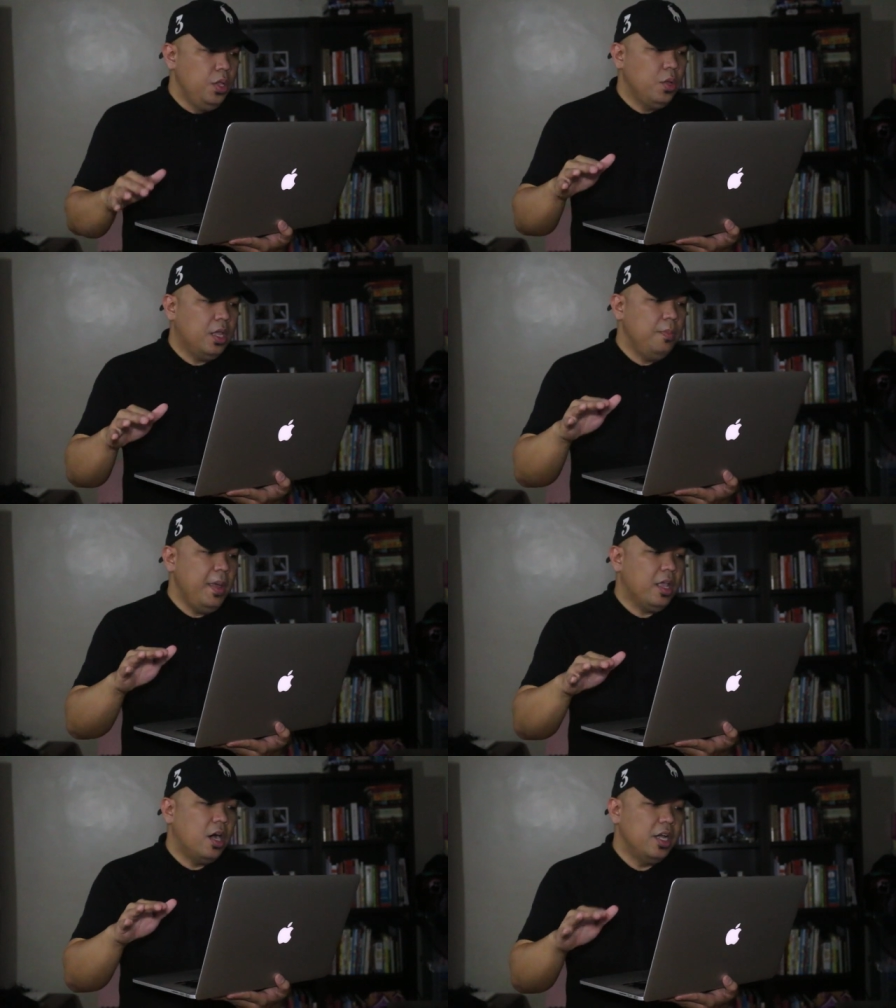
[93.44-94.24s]
you can
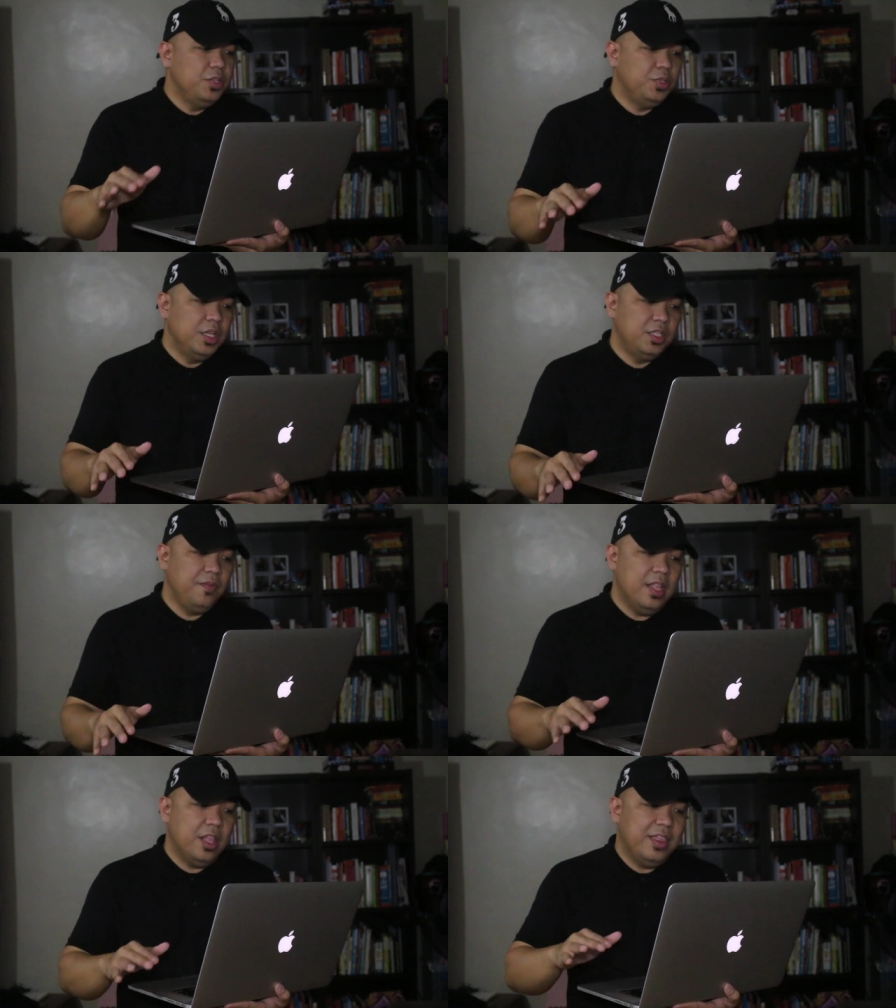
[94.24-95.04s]
make hundreds,
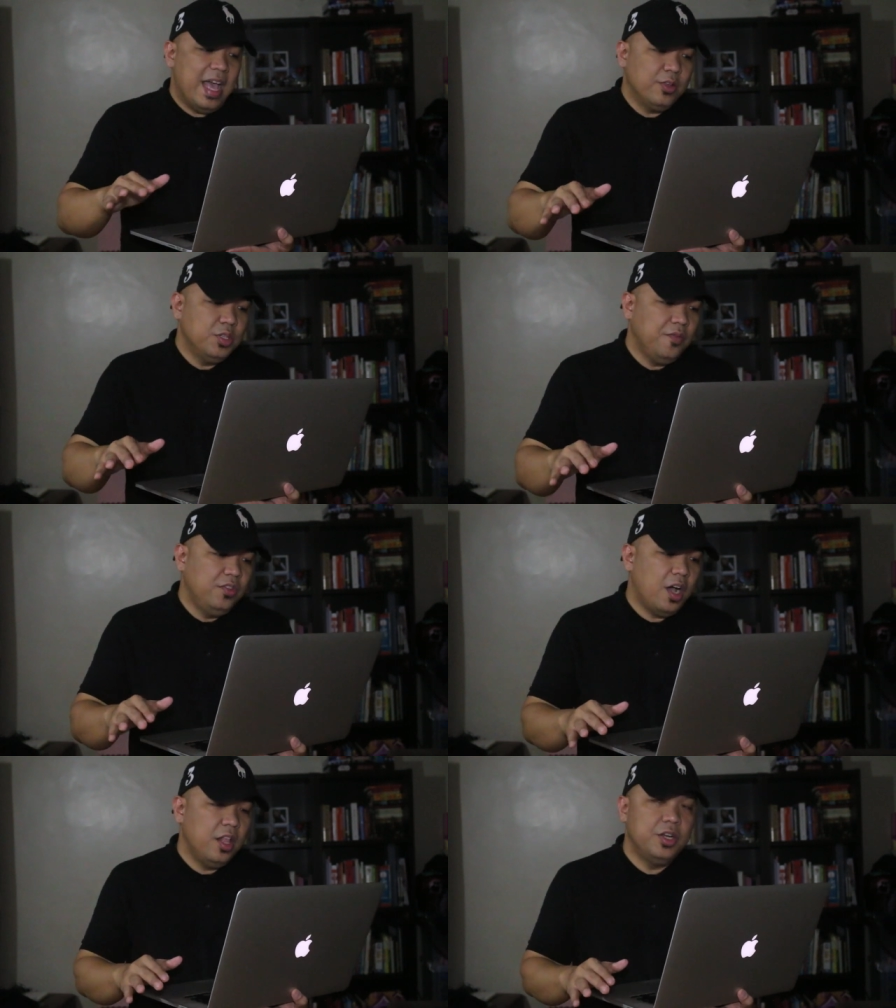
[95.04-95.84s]
if not thousands
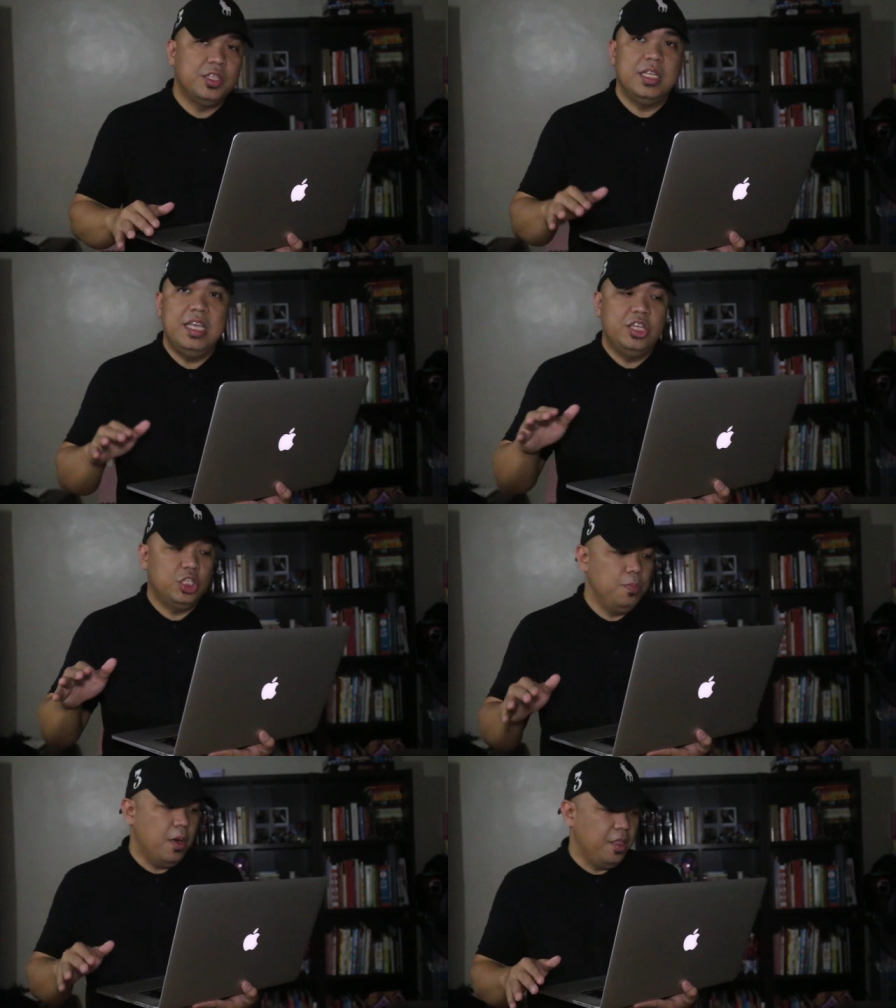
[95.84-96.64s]
of dollars
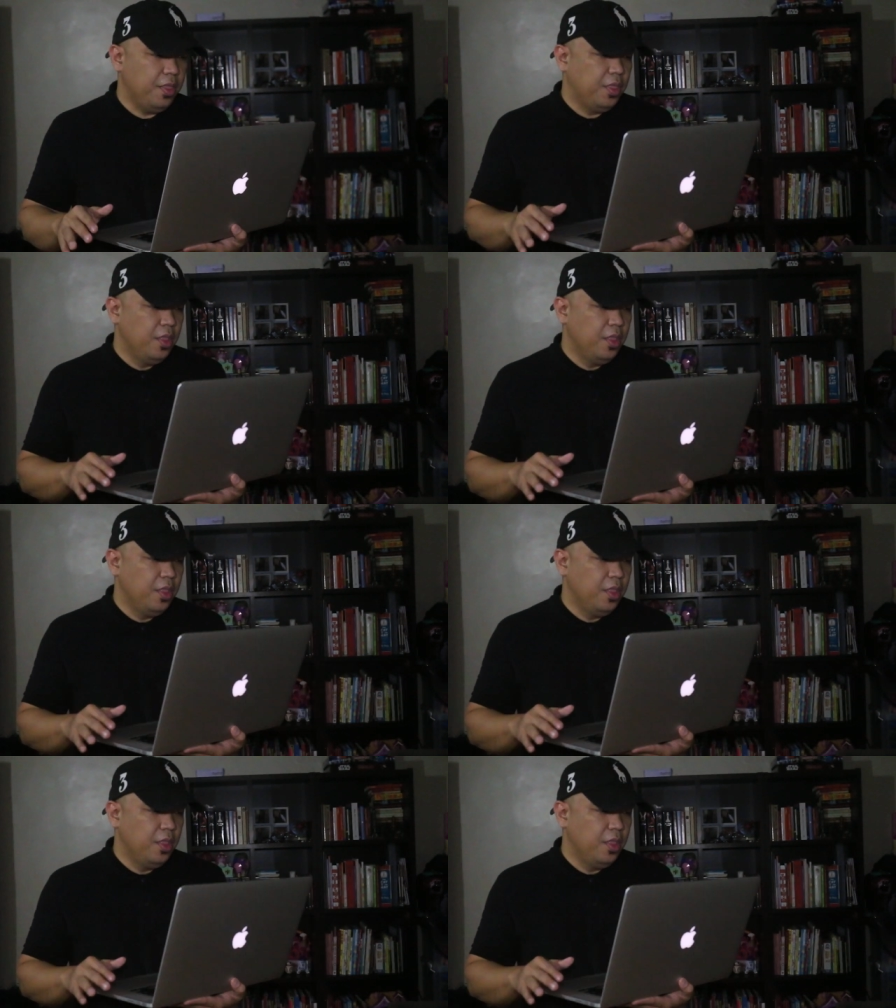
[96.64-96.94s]
each month.